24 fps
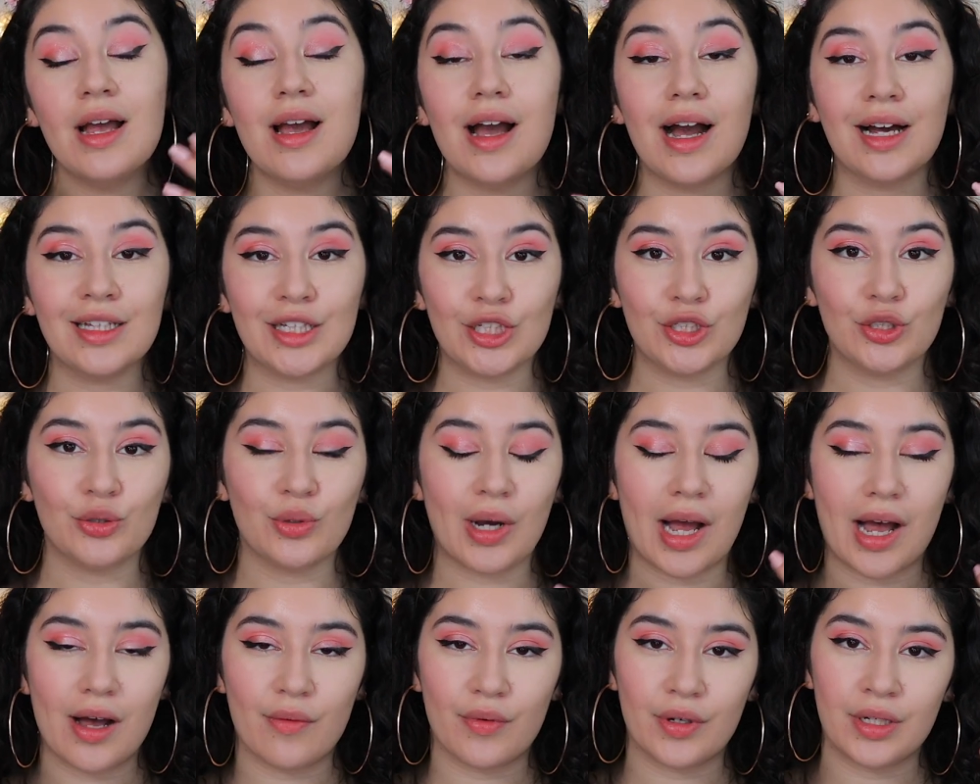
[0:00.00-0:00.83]
and then you'll
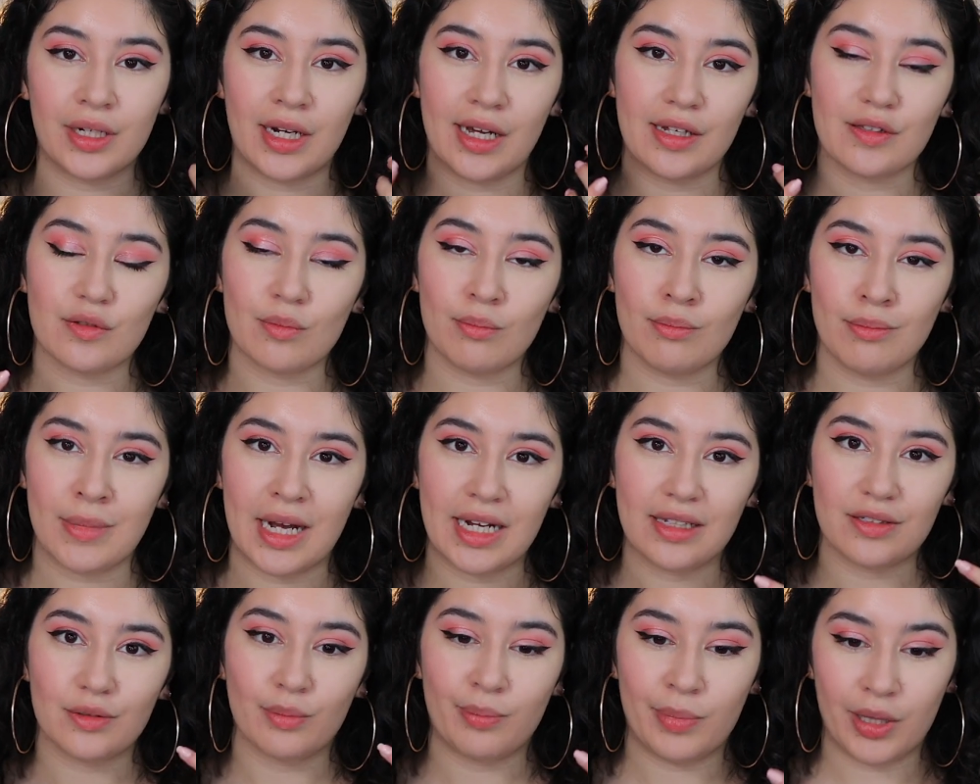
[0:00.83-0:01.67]
have a nice
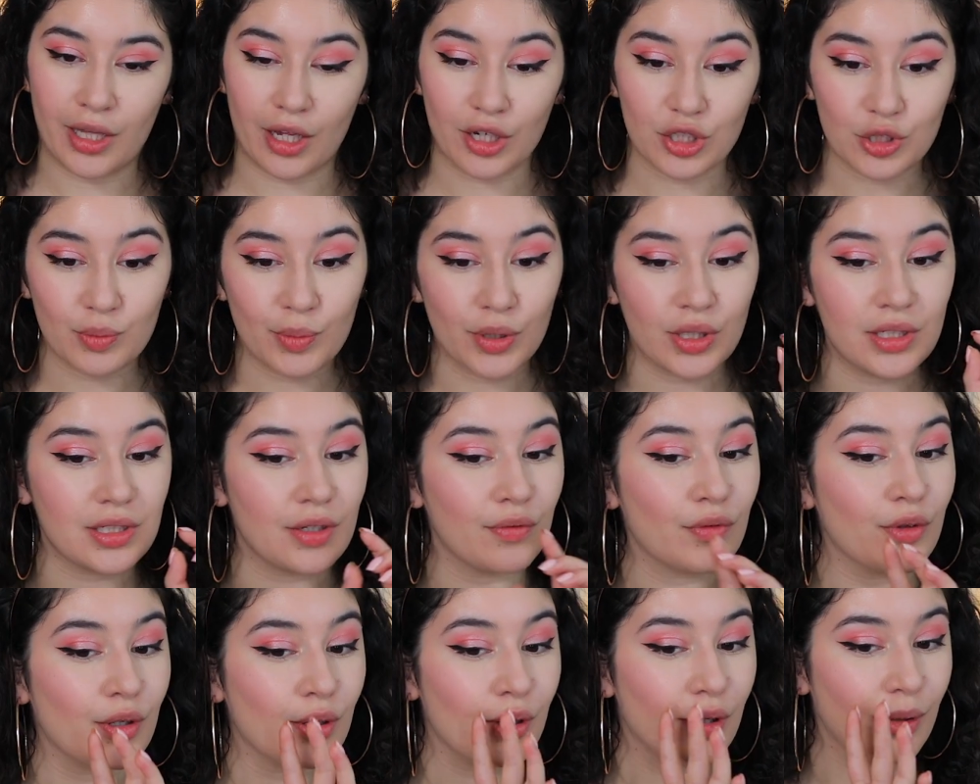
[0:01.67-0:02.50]
matte blush because
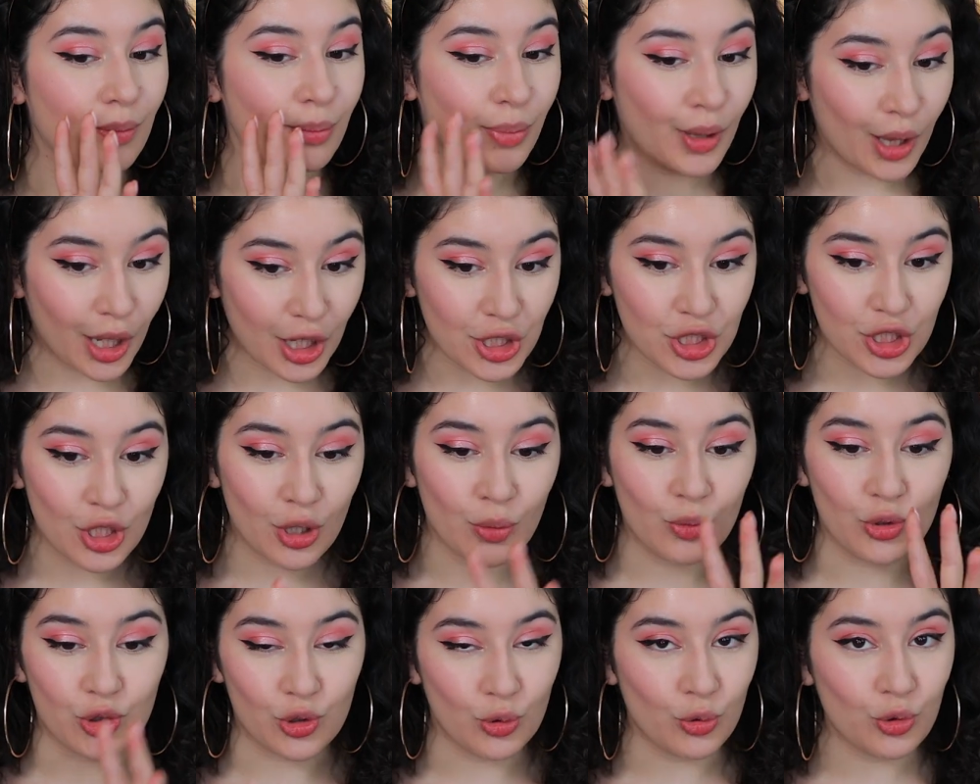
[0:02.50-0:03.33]
if the blusher
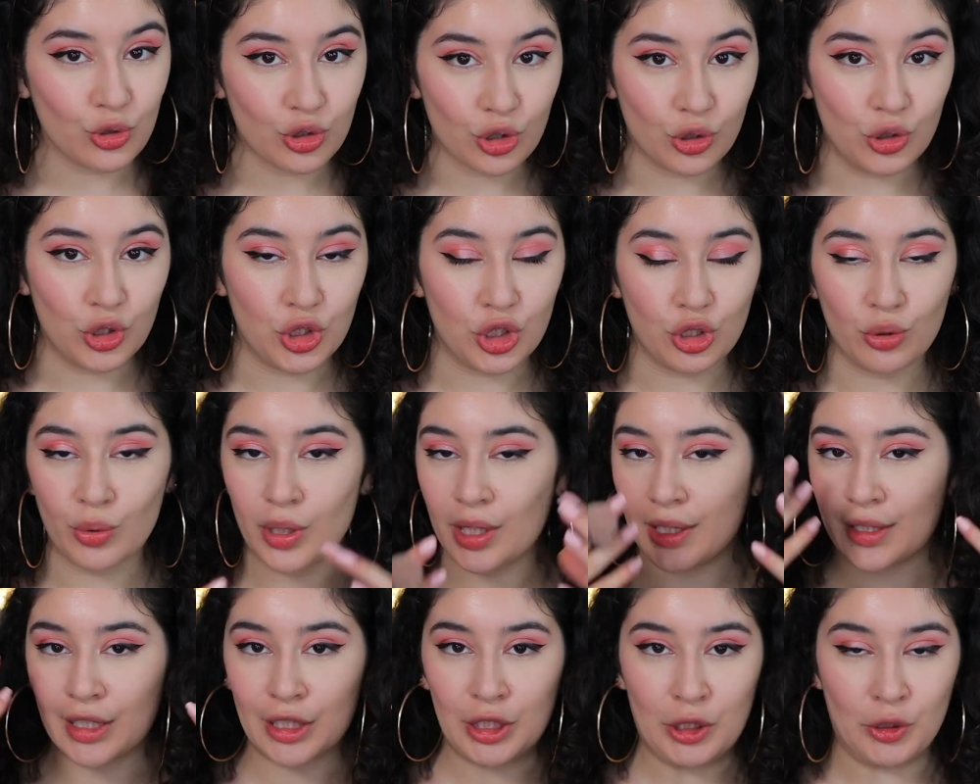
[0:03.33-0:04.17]
was also
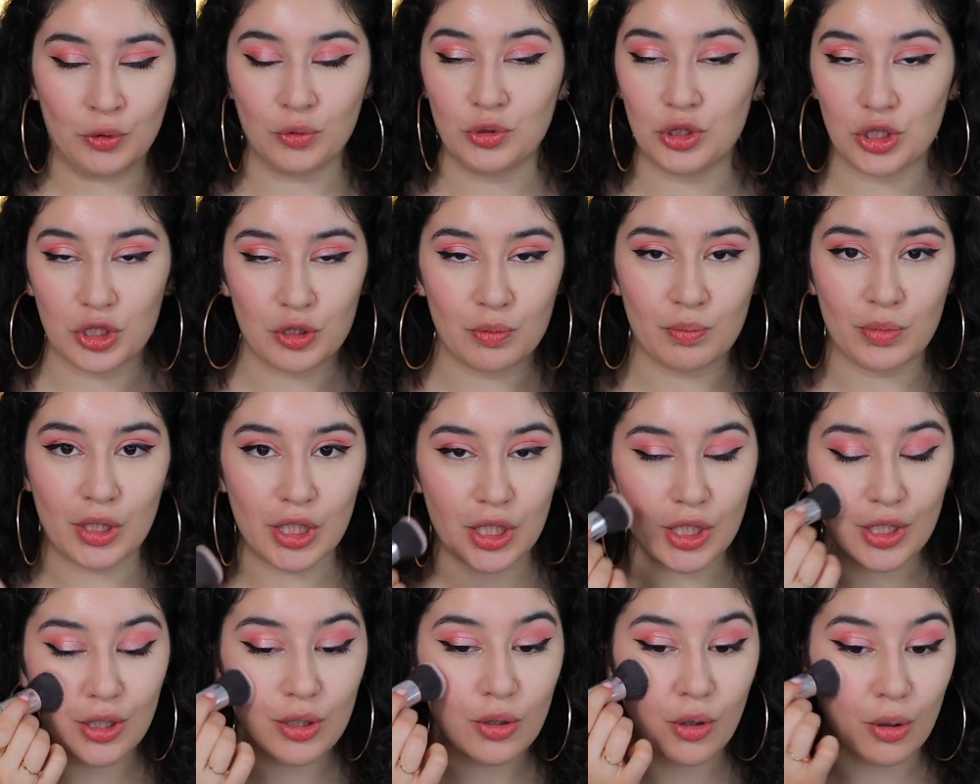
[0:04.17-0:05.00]
dewy, then you'll just
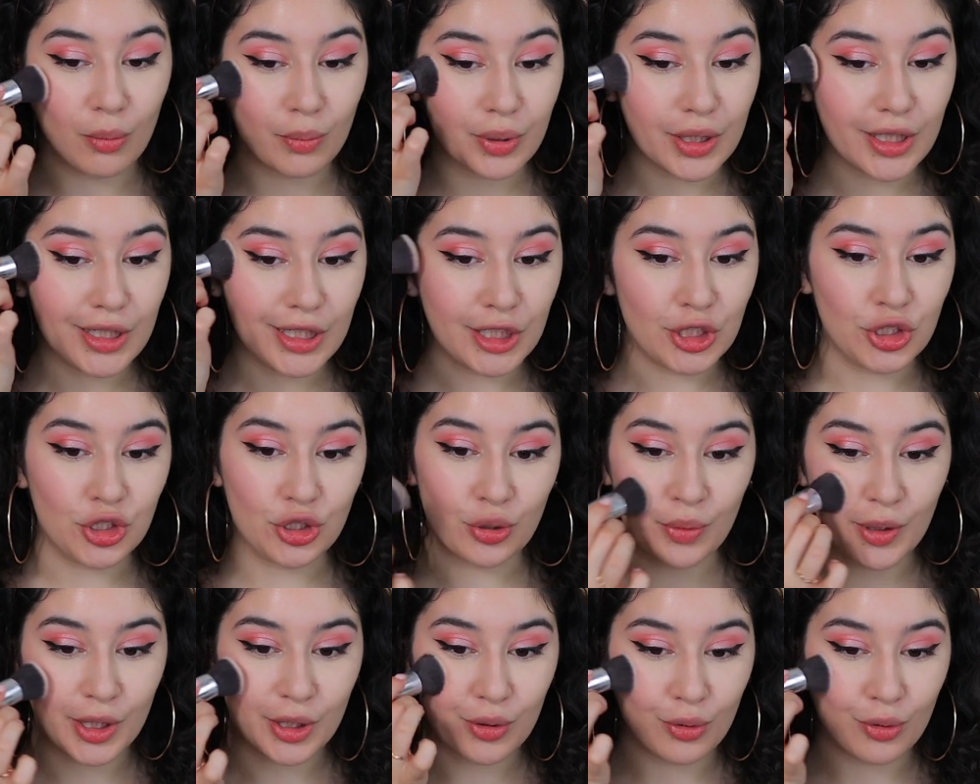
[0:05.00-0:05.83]
be completely dewy